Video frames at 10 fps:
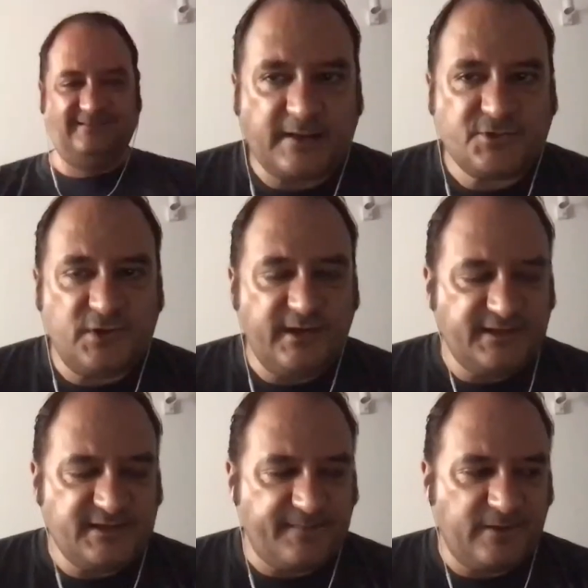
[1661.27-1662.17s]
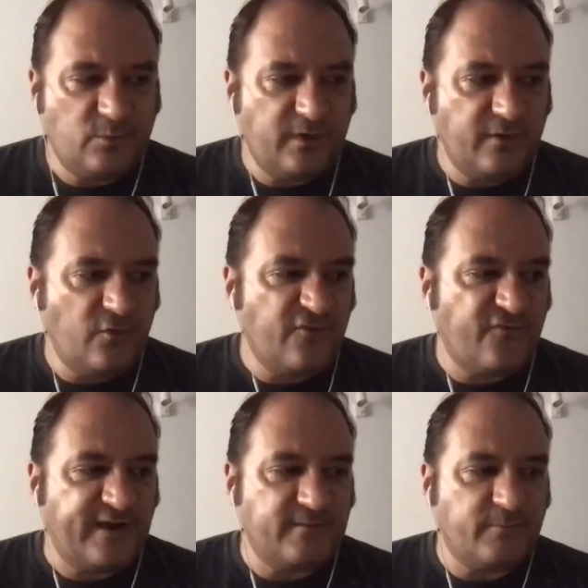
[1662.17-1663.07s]
actually in Japan, we
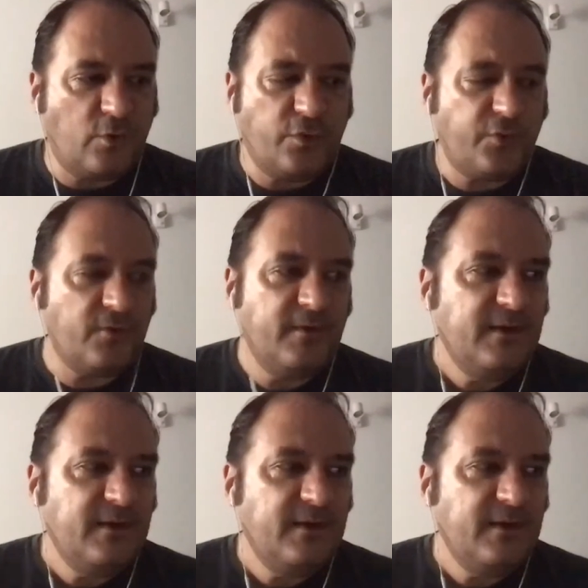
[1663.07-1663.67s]
find both.